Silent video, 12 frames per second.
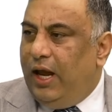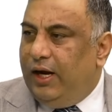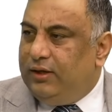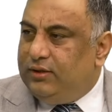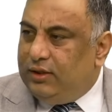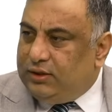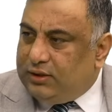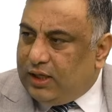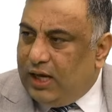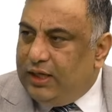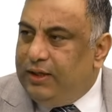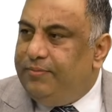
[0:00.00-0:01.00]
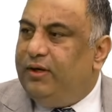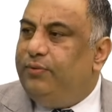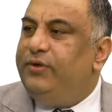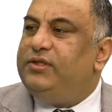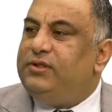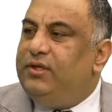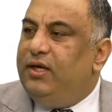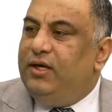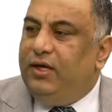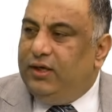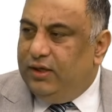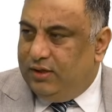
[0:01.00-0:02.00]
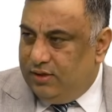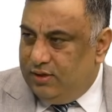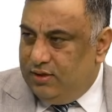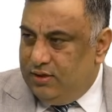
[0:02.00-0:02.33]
at the time at which they need it.